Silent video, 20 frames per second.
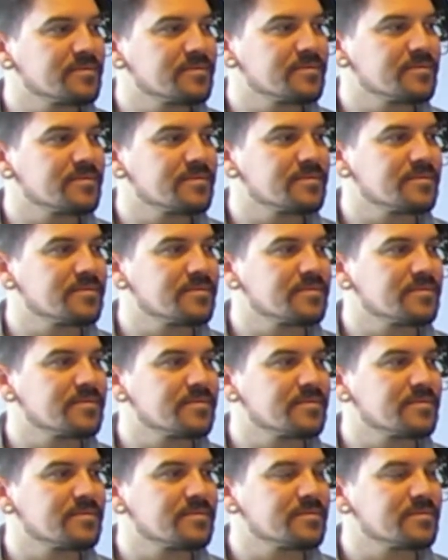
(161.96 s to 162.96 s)

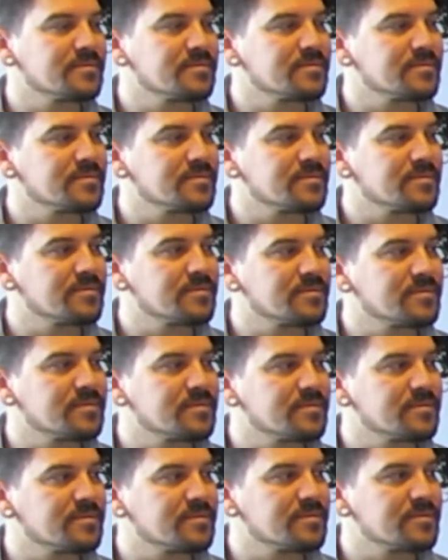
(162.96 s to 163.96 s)

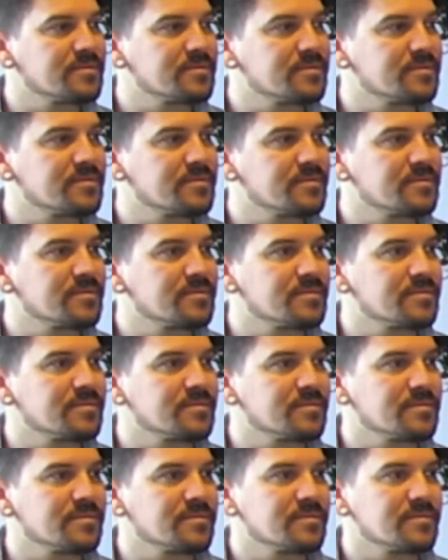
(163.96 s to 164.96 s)

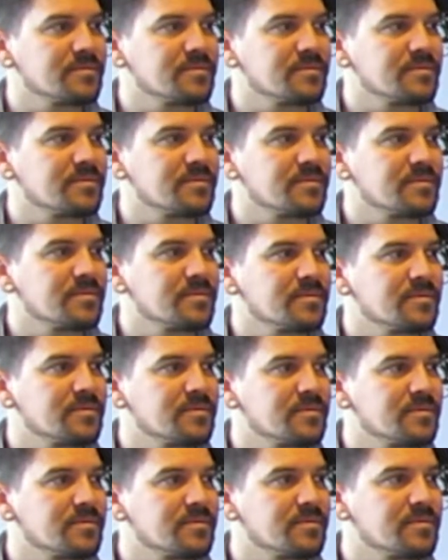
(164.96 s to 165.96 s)

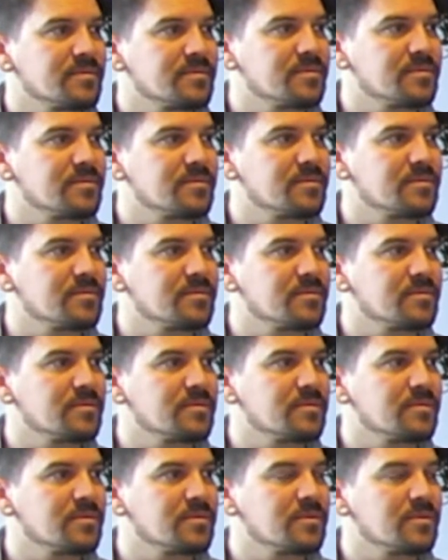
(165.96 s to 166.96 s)

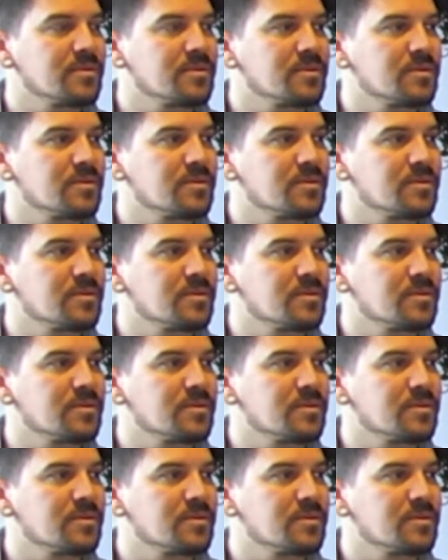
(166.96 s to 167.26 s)
This person isn't speaking.